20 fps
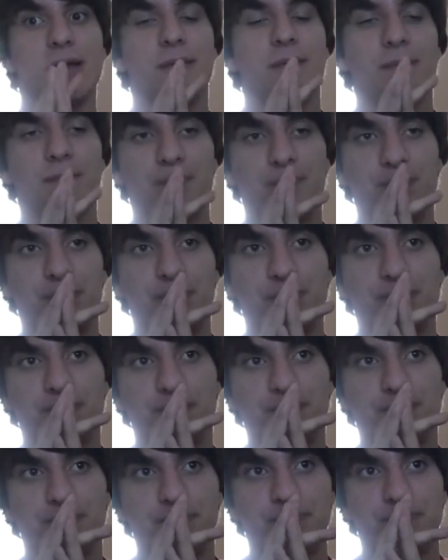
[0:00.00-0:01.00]

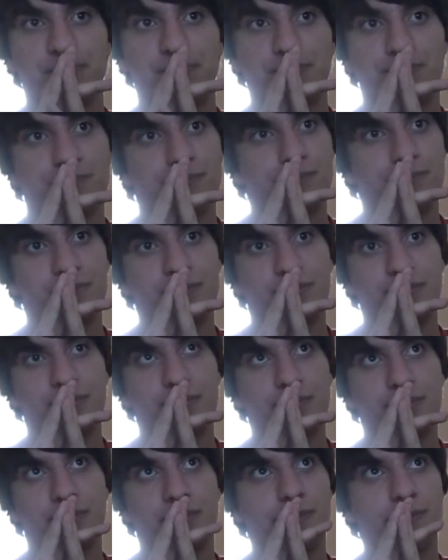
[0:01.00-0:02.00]

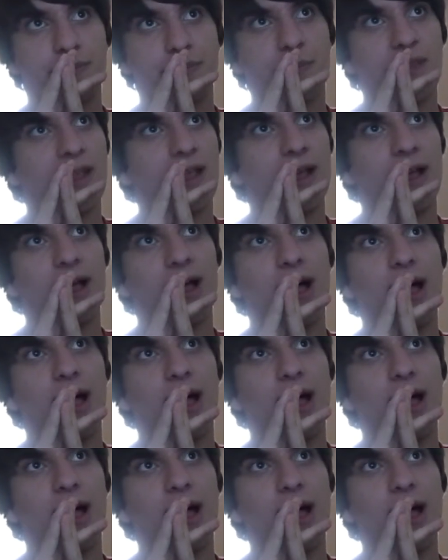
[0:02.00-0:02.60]
[no speech]